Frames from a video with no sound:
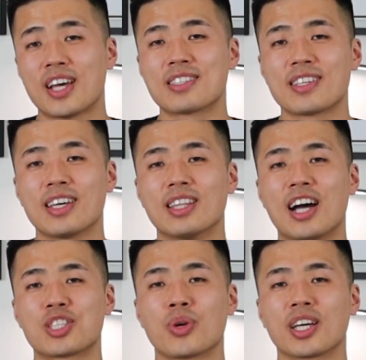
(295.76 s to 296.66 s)
that said,
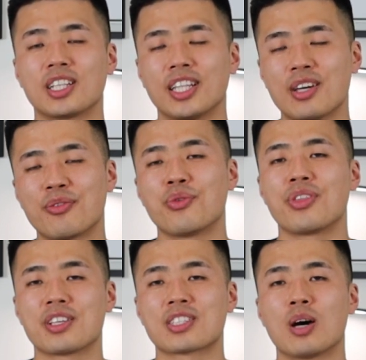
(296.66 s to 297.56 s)
I just want to clear a few
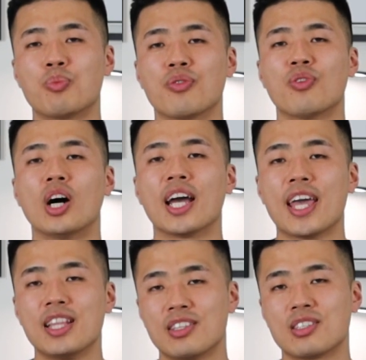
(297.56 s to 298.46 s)
things up before I
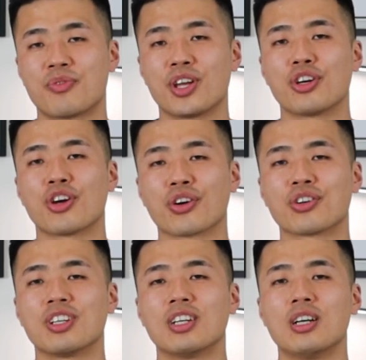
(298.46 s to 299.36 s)
end this video.
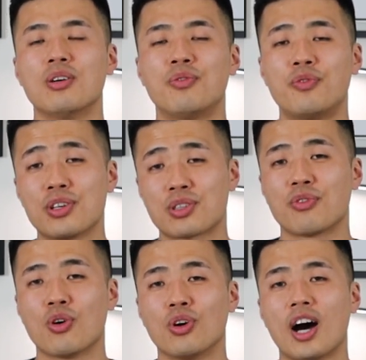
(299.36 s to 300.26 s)
First
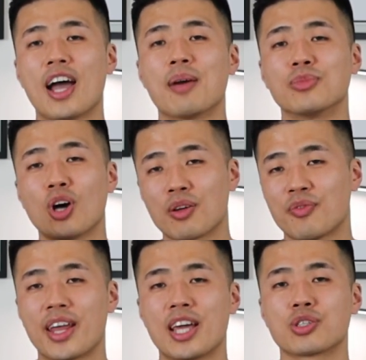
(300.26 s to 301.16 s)
of all, I am not a
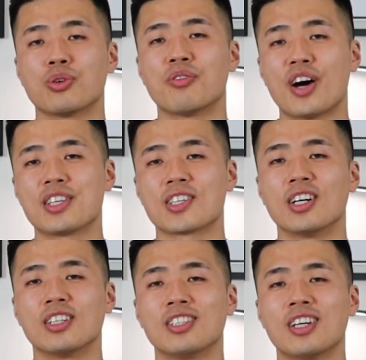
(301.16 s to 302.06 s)
financial advisor.